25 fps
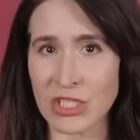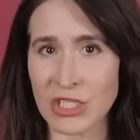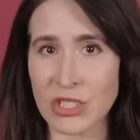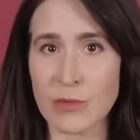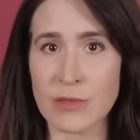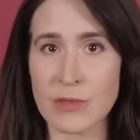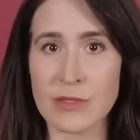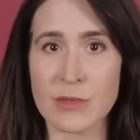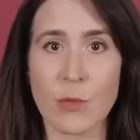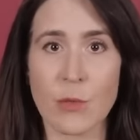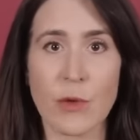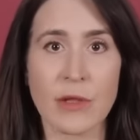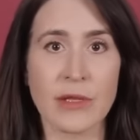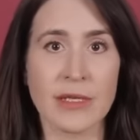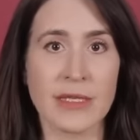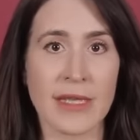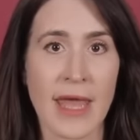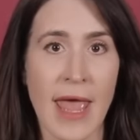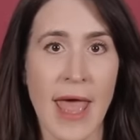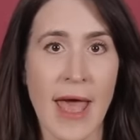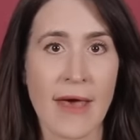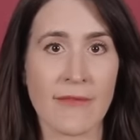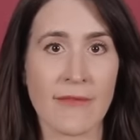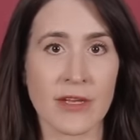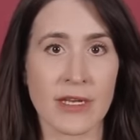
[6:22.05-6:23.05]
she was willing to
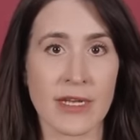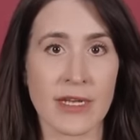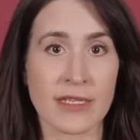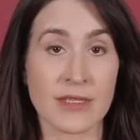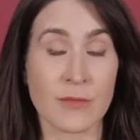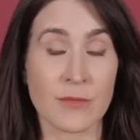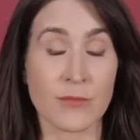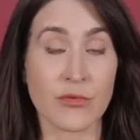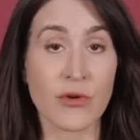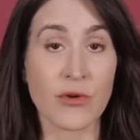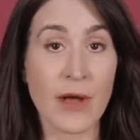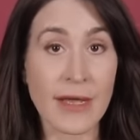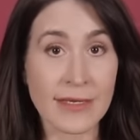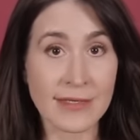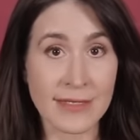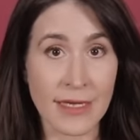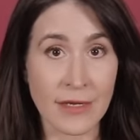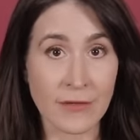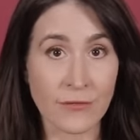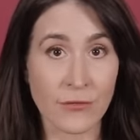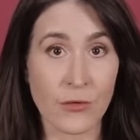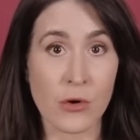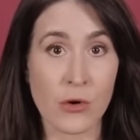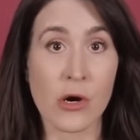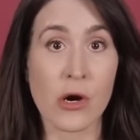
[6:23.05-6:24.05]
have it as a
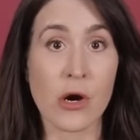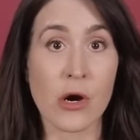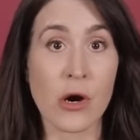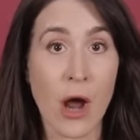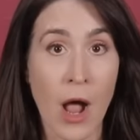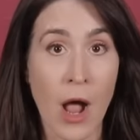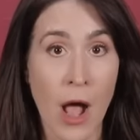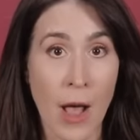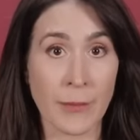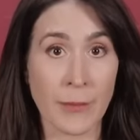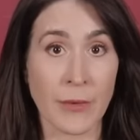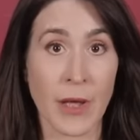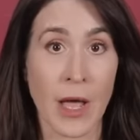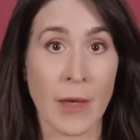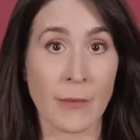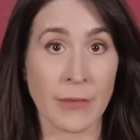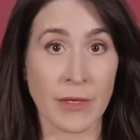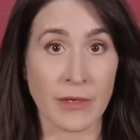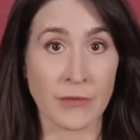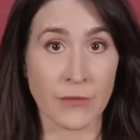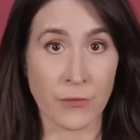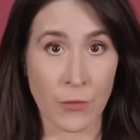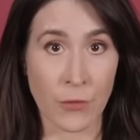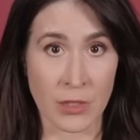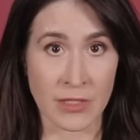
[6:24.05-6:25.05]
present for her
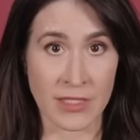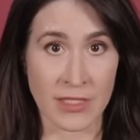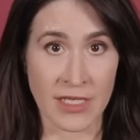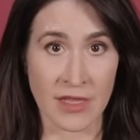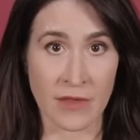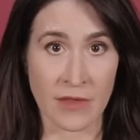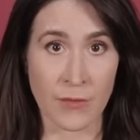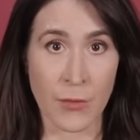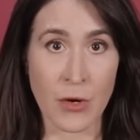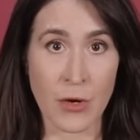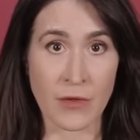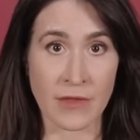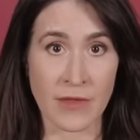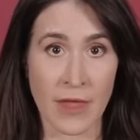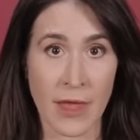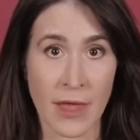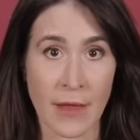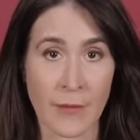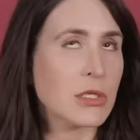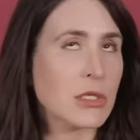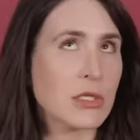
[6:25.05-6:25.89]
upcoming 14th birthday.